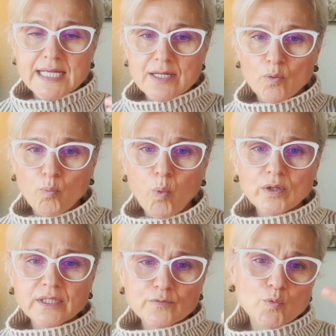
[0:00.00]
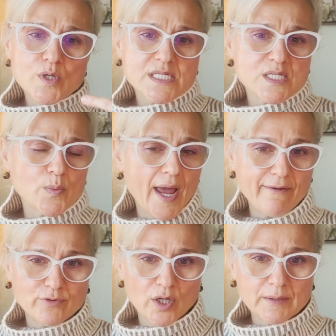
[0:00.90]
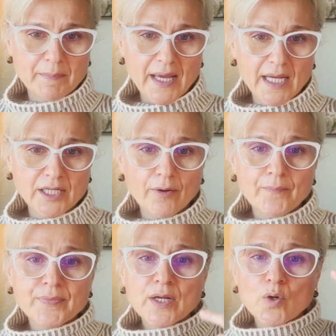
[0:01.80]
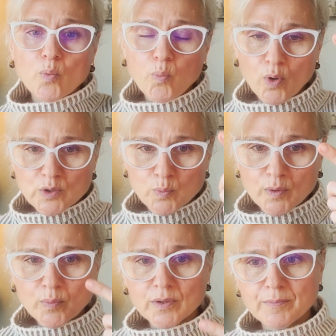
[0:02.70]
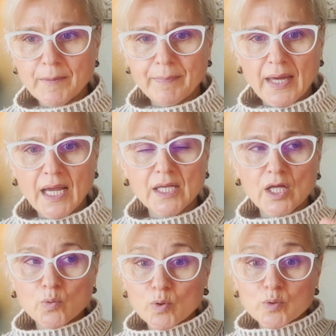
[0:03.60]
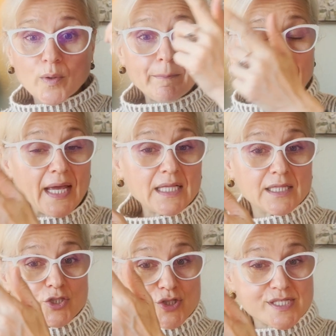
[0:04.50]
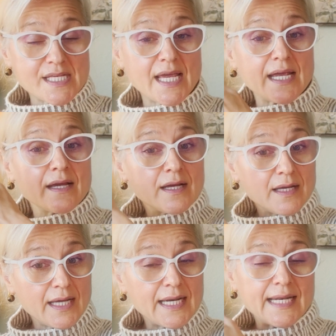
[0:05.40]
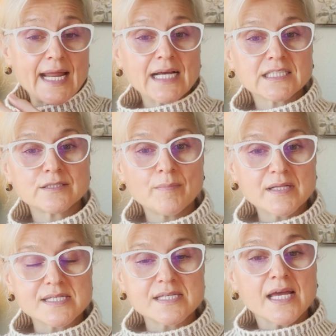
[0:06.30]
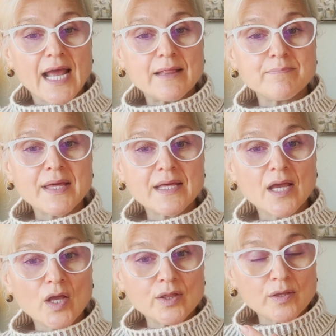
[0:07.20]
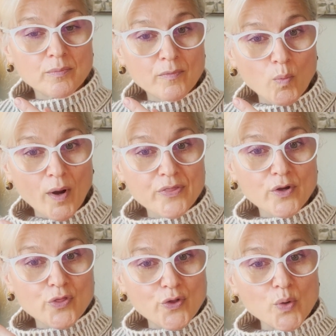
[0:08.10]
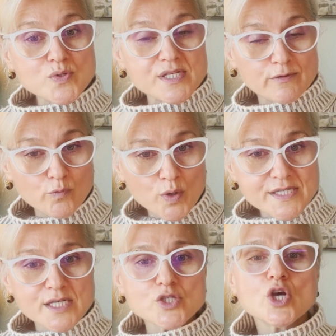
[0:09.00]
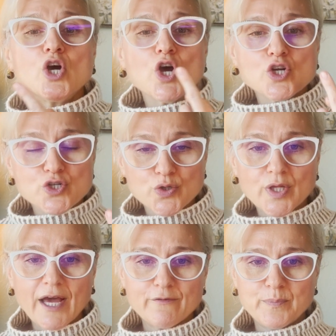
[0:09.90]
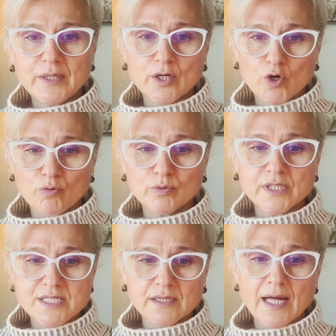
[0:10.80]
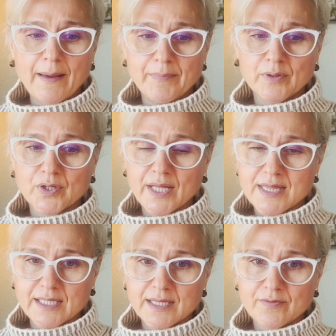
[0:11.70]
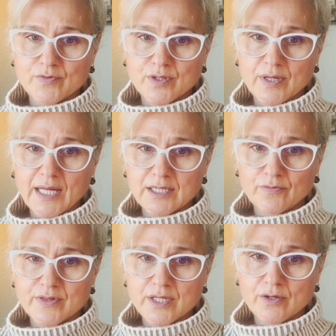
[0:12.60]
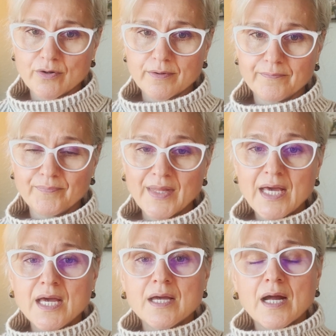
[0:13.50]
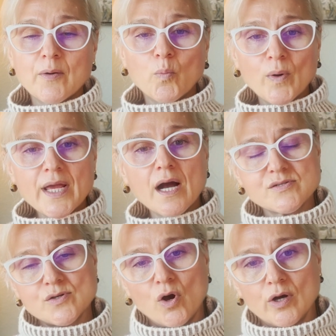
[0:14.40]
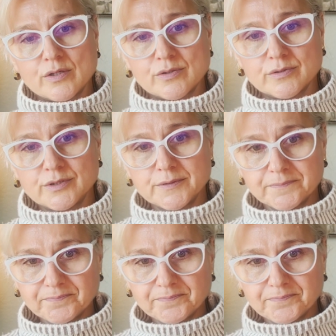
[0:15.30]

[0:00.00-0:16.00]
what invoices we have not paid, what we will be paying, and what we paid, let's just say, in the next months, and whether those invoices should have been accrued as a liability at the end of the year. We as auditors,